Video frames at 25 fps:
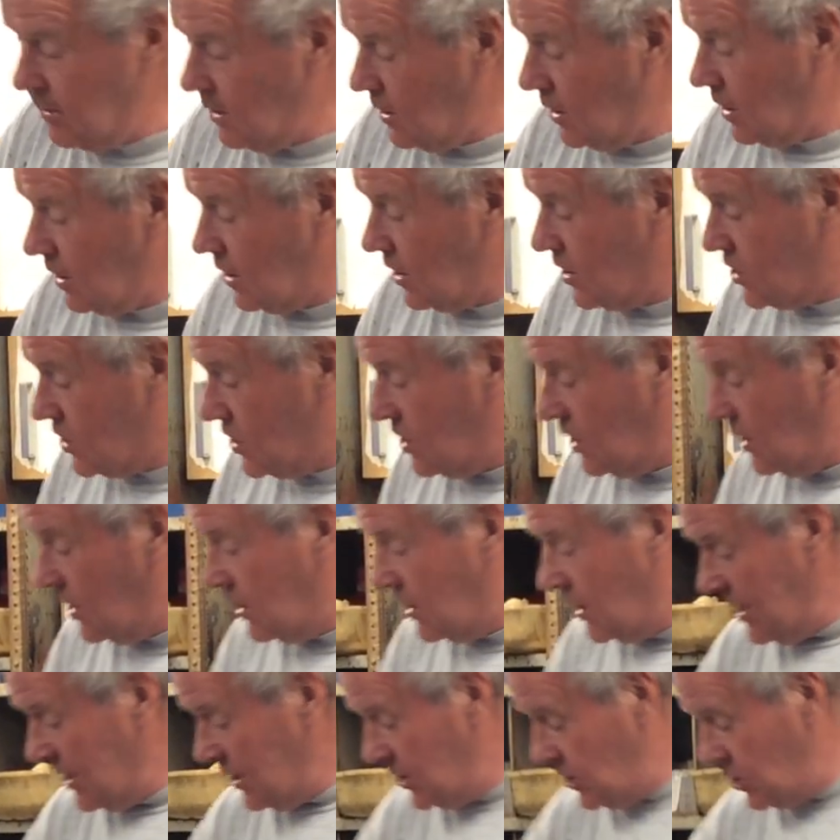You can still
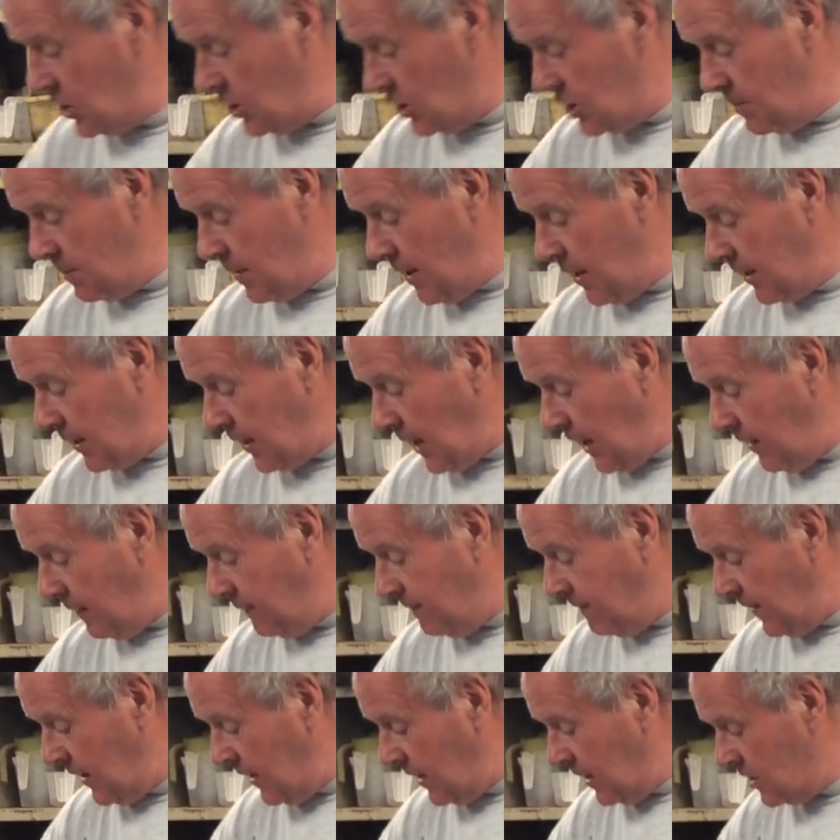just about get
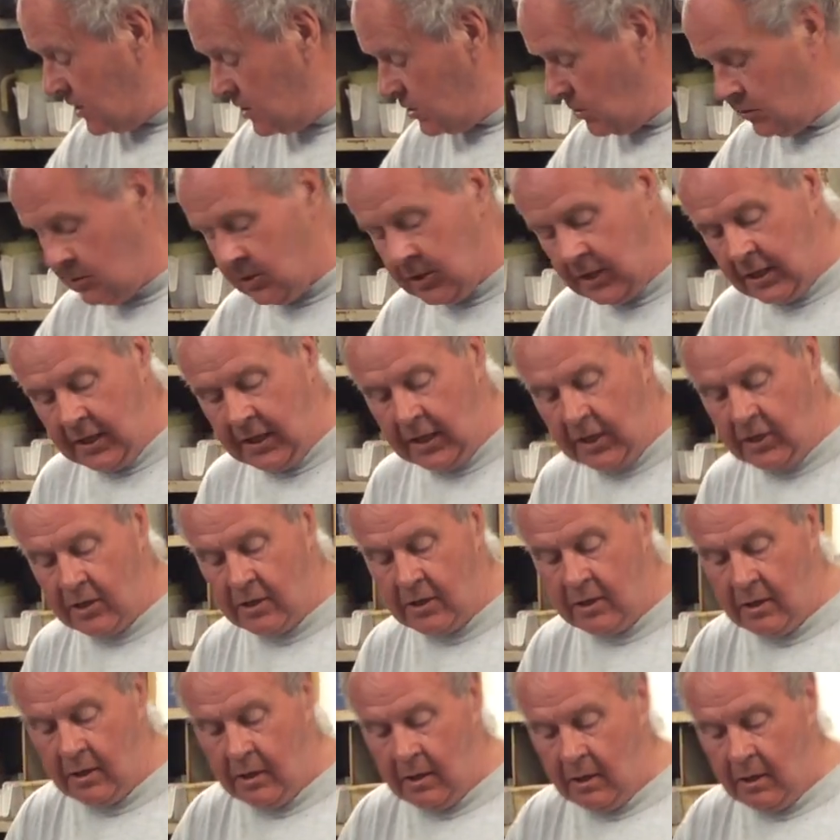your fingers underneath.